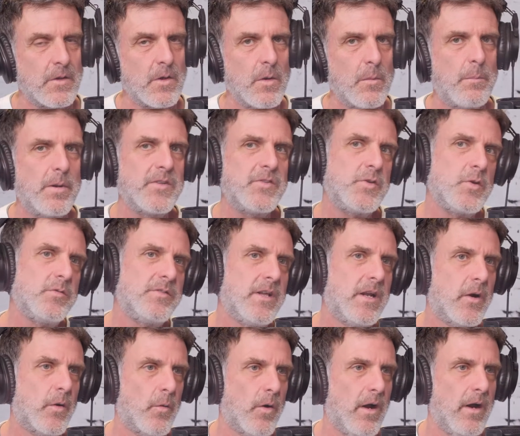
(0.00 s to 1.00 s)
But you did
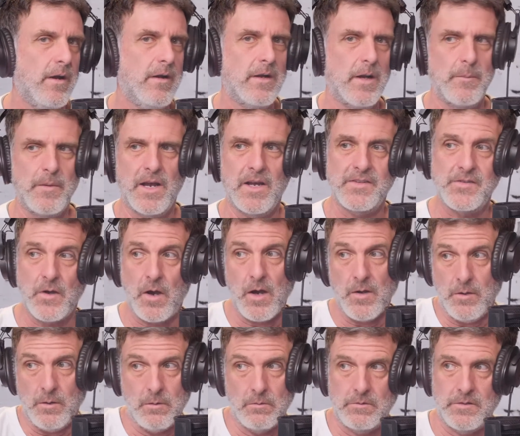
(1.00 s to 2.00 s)
it right. I mean, I saw
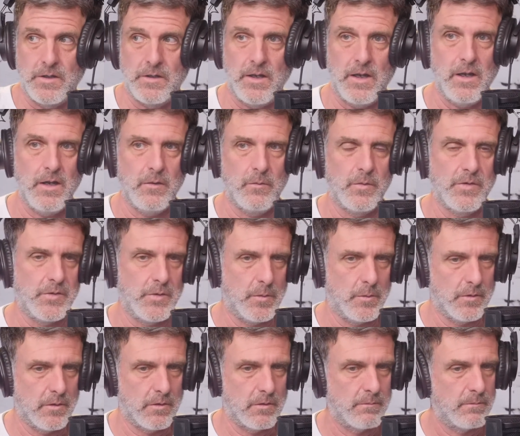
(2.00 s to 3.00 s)
you today when you
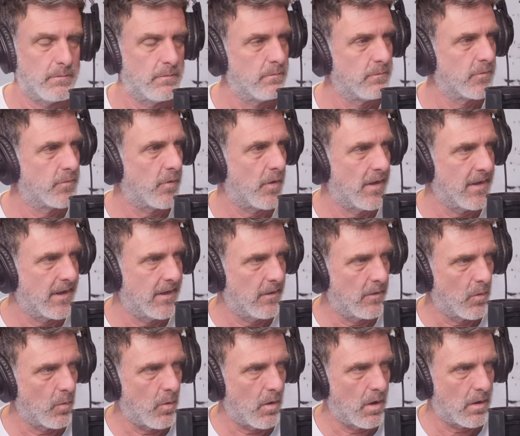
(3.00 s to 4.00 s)
were trying to get her
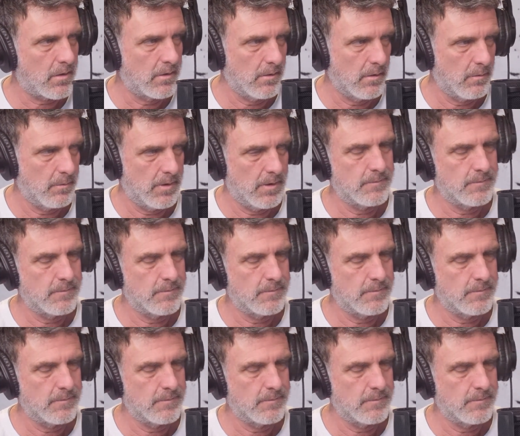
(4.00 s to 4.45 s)
to walk a little bit.